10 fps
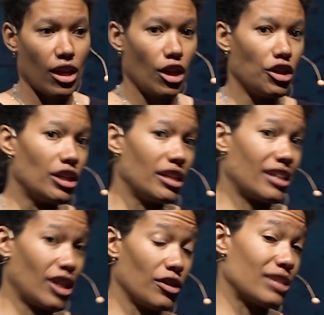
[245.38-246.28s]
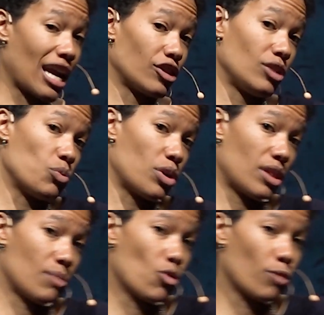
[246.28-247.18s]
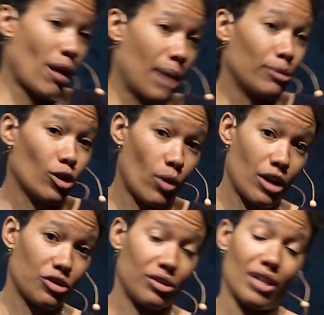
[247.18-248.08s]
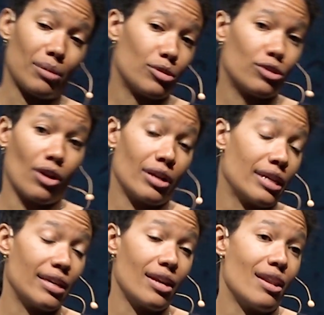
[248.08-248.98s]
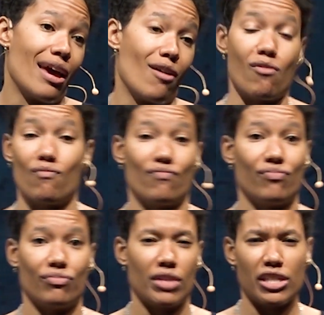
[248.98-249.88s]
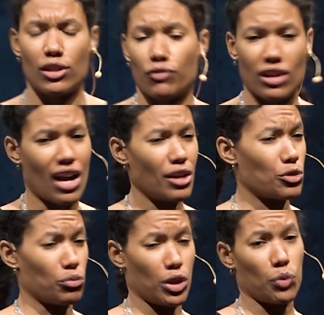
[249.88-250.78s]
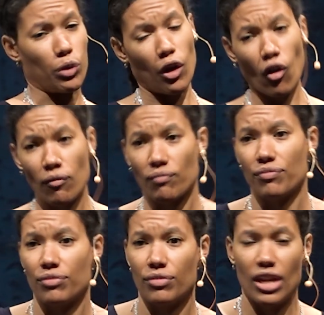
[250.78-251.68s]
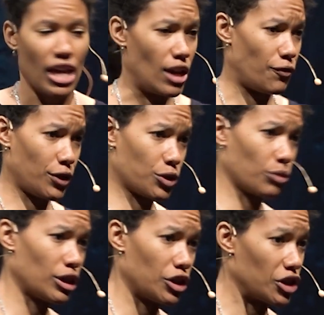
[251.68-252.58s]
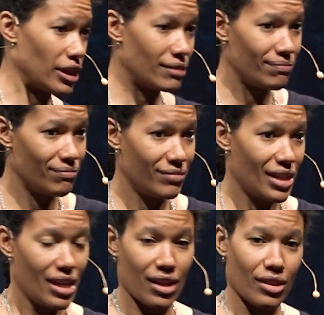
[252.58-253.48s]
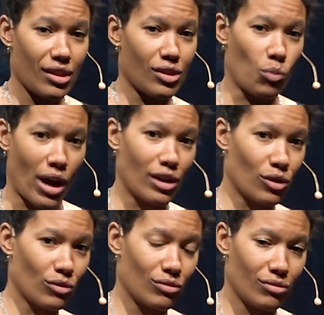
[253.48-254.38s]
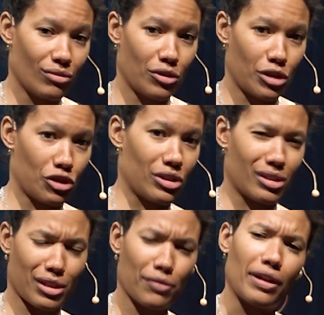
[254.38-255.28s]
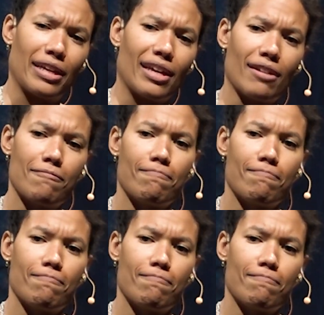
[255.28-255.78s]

You need to hear, it's actually one of the more popular questions I'm starting to get now, is if God is really real, and if he's really good, then why don't Christians live like it?